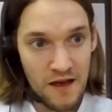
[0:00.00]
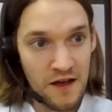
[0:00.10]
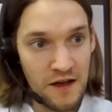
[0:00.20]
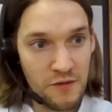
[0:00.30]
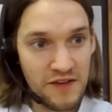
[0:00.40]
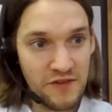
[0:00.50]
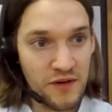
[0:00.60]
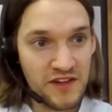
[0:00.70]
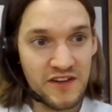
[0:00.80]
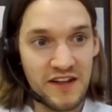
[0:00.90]
We have a
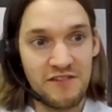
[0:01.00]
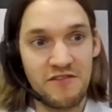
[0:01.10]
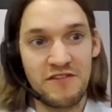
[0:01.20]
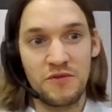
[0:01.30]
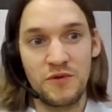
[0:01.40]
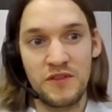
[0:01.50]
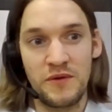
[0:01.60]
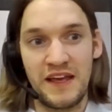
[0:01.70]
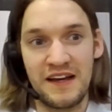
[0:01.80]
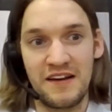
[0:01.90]
question here around whether
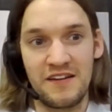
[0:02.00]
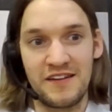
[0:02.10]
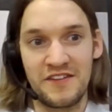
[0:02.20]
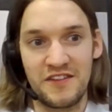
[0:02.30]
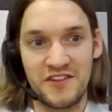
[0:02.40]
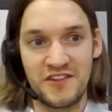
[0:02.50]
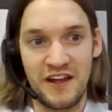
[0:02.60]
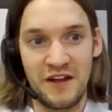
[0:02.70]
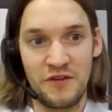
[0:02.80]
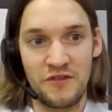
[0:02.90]
we analyze the
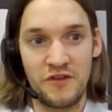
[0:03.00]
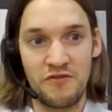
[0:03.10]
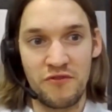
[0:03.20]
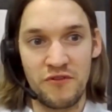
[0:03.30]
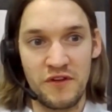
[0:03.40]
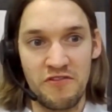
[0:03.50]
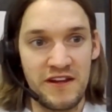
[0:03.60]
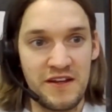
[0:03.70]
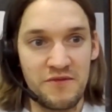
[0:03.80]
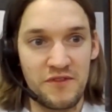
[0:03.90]
share of
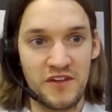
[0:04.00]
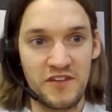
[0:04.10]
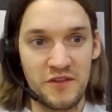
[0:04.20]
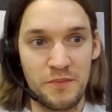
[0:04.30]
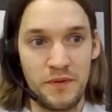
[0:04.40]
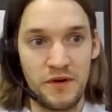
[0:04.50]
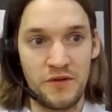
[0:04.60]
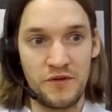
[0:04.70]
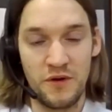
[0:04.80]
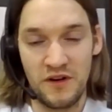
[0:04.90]
green versus
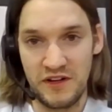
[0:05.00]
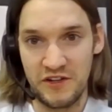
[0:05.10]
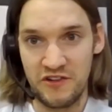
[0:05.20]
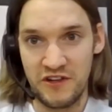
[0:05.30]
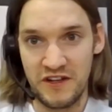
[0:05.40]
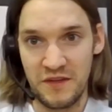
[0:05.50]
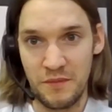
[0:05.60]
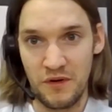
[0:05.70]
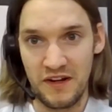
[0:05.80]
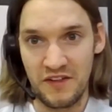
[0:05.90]
blue hydrogen in the
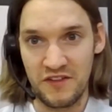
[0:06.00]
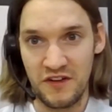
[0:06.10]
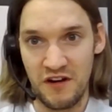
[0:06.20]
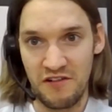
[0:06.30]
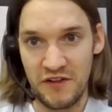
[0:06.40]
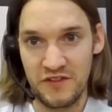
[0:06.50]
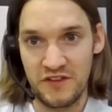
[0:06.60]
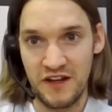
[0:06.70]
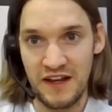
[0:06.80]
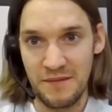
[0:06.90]
modeling scenarios.
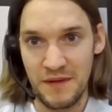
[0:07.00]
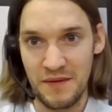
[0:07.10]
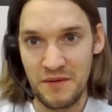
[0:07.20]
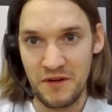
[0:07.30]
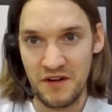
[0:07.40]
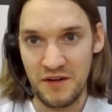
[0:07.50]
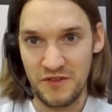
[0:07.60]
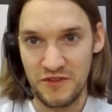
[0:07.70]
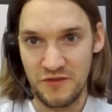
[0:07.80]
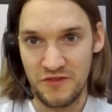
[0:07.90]
So Liam, maybe I'm going to come
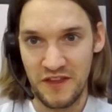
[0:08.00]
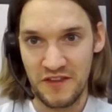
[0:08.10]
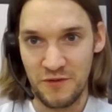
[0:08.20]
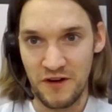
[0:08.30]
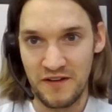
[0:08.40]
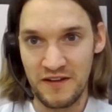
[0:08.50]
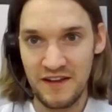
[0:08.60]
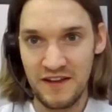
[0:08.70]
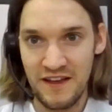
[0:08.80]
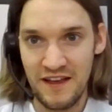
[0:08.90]
to you for this one.
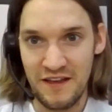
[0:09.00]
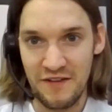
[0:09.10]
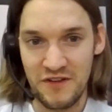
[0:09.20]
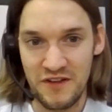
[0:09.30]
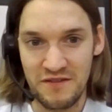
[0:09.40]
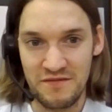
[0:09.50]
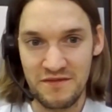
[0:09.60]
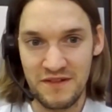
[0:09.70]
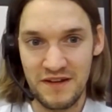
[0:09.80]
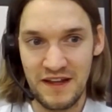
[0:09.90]
If you could
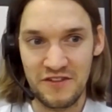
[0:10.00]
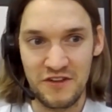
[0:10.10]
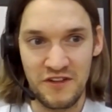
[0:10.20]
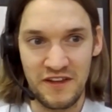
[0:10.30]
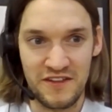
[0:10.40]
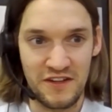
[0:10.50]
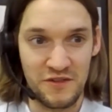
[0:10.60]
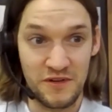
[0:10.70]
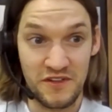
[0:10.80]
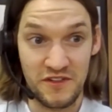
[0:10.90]
let us know the
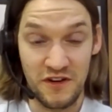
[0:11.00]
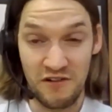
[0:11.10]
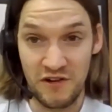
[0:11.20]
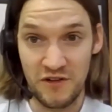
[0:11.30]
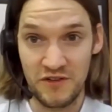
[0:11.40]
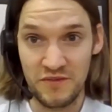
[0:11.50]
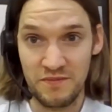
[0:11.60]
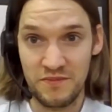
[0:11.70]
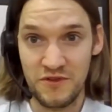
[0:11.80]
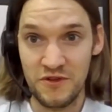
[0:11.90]
extent to which the scenarios
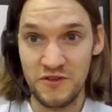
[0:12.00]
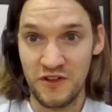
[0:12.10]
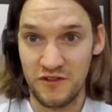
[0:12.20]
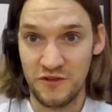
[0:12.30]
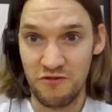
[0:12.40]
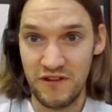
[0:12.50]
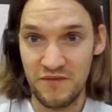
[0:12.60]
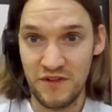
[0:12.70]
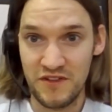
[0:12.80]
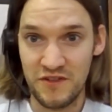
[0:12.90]
do touch on
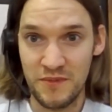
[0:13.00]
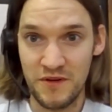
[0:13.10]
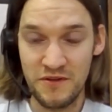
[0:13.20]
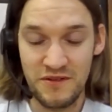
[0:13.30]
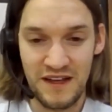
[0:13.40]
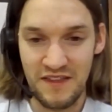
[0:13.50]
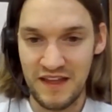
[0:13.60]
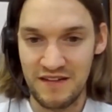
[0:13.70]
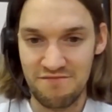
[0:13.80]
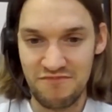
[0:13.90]
green versus blue, and
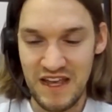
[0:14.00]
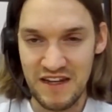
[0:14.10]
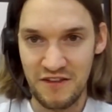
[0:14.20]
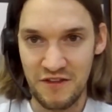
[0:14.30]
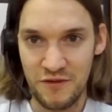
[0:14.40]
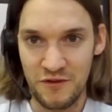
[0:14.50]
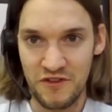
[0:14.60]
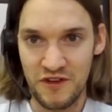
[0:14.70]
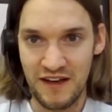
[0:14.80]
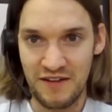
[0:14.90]
then any other
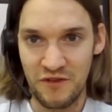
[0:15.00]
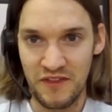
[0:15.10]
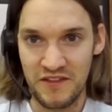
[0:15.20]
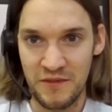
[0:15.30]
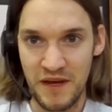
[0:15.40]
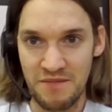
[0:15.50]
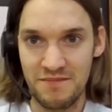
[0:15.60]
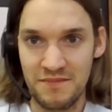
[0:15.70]
thoughts you have on this debate.